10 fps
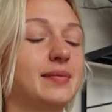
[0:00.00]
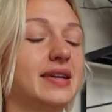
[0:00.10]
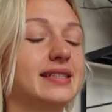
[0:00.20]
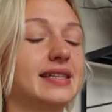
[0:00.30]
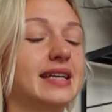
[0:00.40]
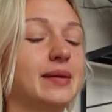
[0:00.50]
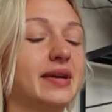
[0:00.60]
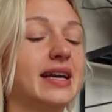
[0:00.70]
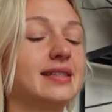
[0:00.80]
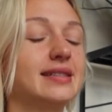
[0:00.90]
placing them
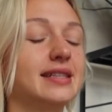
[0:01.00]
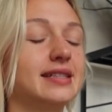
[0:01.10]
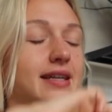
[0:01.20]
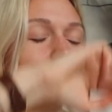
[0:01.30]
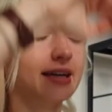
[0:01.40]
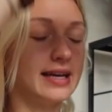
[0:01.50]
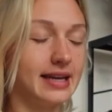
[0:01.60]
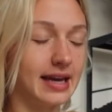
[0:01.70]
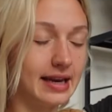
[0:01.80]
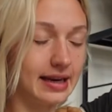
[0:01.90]
against each other
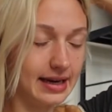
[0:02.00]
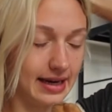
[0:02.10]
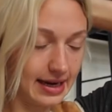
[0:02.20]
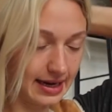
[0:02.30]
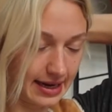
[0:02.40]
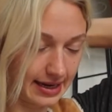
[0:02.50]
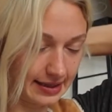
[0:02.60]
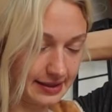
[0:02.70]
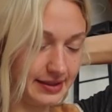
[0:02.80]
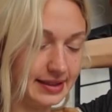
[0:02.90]
and then
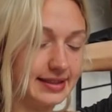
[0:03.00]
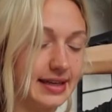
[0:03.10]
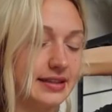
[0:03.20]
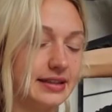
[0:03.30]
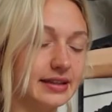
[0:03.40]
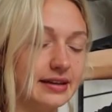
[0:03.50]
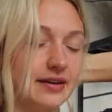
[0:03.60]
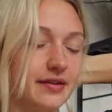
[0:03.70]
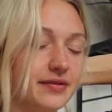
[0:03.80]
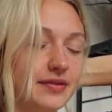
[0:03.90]
into the center
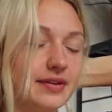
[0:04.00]
of